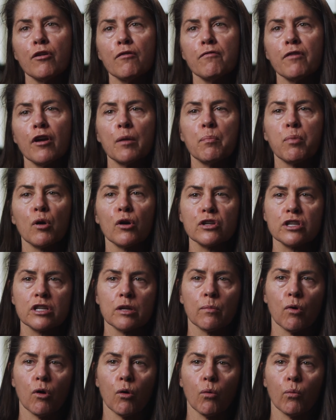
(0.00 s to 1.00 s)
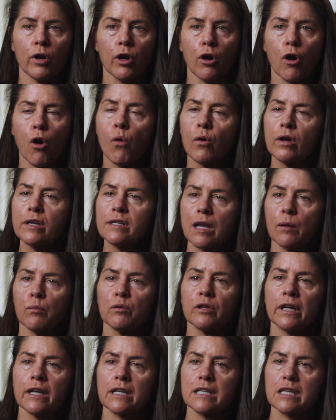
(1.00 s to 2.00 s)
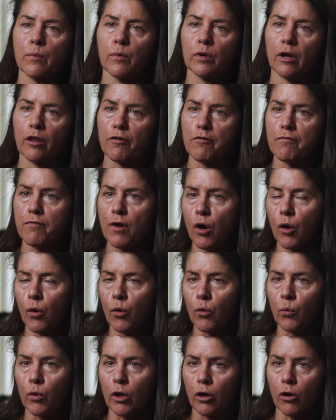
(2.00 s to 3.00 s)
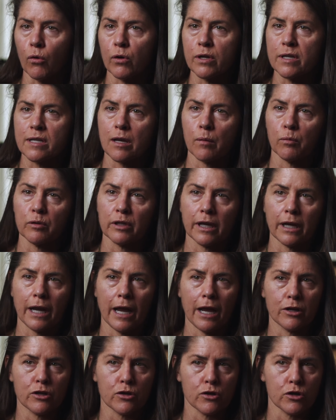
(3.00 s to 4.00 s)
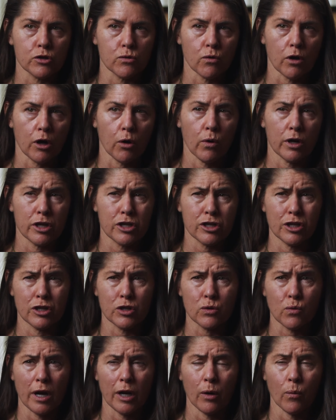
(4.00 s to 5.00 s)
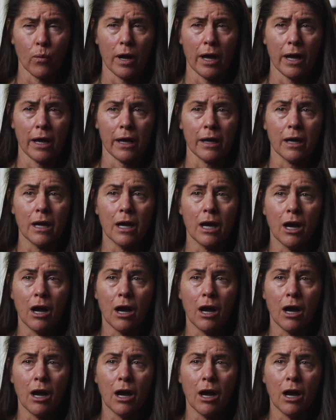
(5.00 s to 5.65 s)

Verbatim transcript: they're very personable. We are always able to get someone on the phone. We are always able to get answers to our questions right away